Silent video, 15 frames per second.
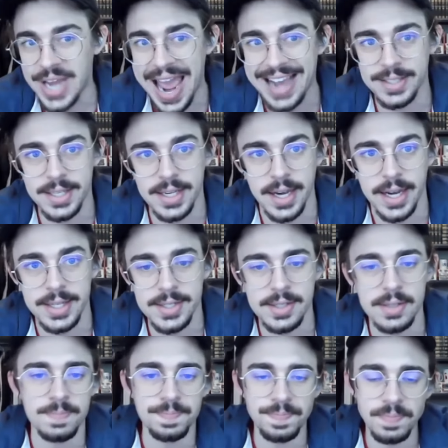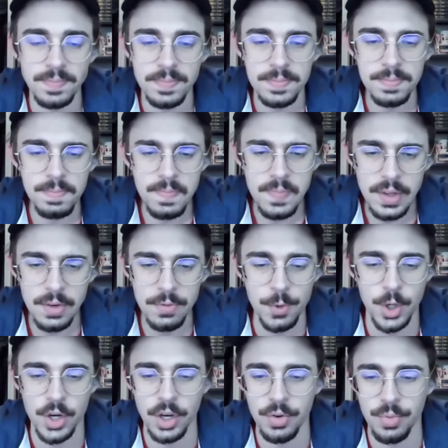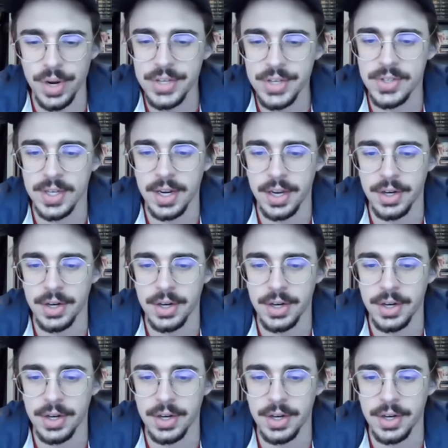tax cuts for good reason.